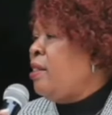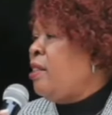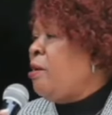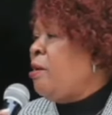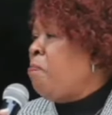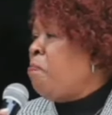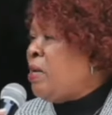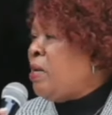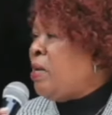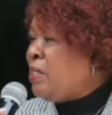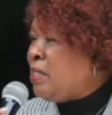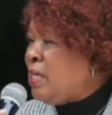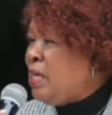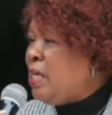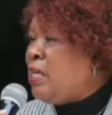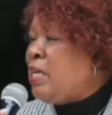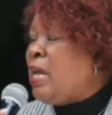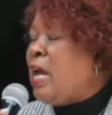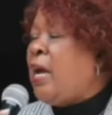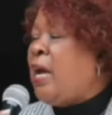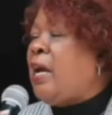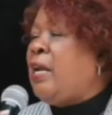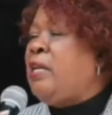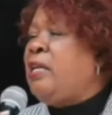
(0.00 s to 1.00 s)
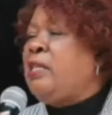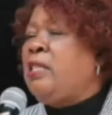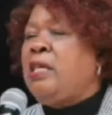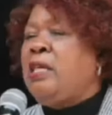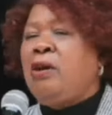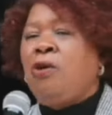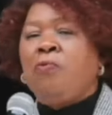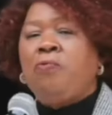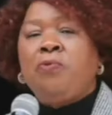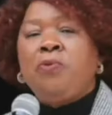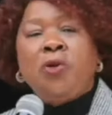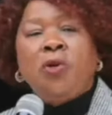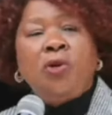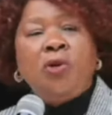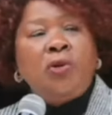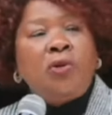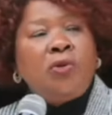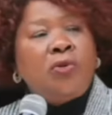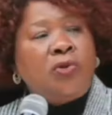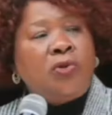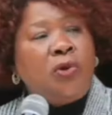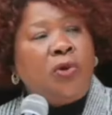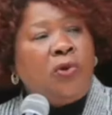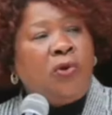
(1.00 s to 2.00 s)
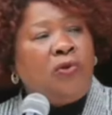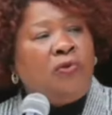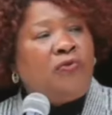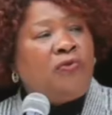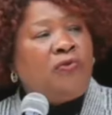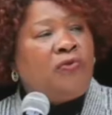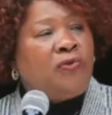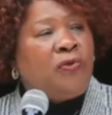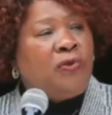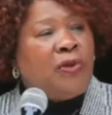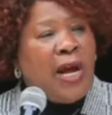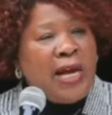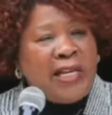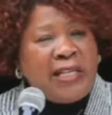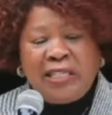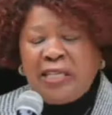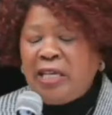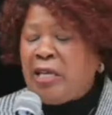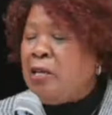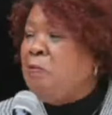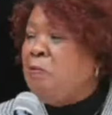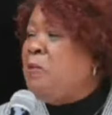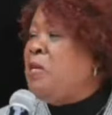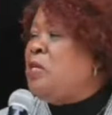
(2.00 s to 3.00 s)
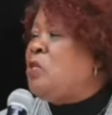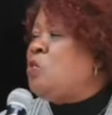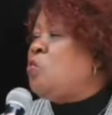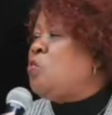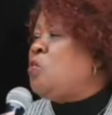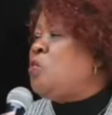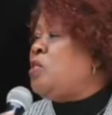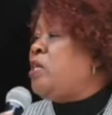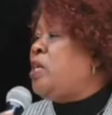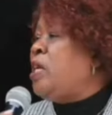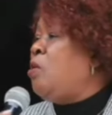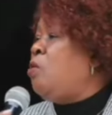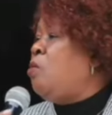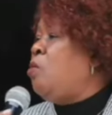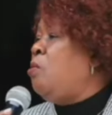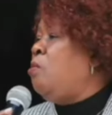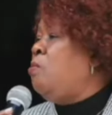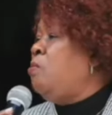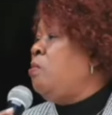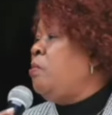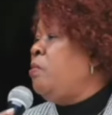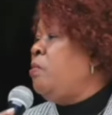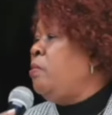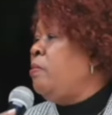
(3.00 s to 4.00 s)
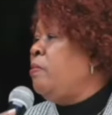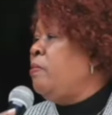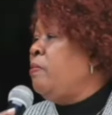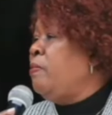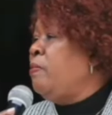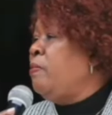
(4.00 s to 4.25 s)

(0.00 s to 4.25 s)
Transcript: The president had the option also of asking me to stay home.